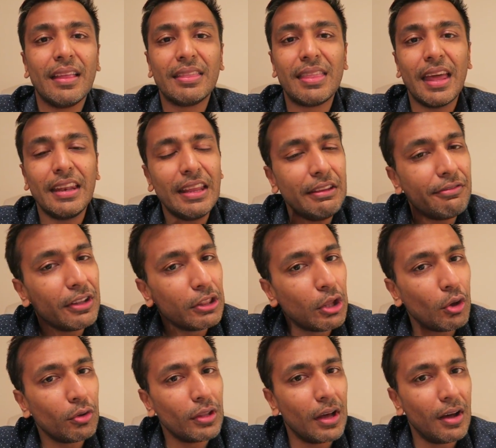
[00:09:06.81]
then even
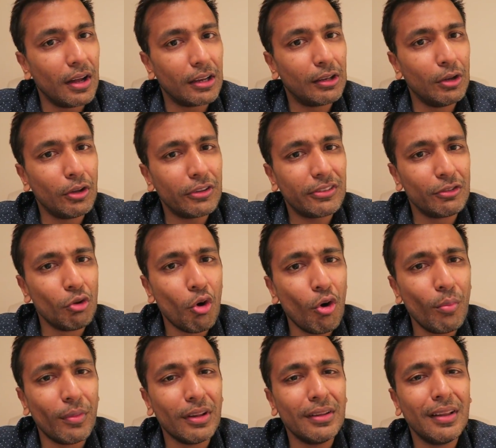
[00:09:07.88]
though the heart looks
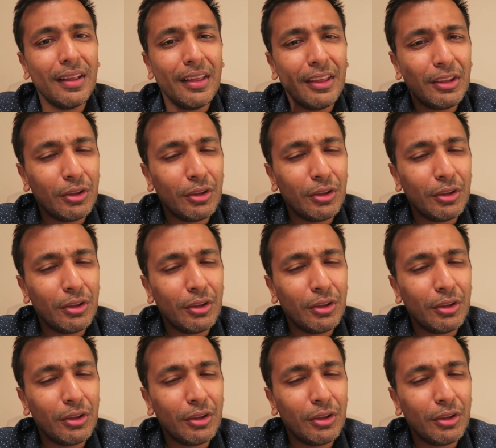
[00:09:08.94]
normal,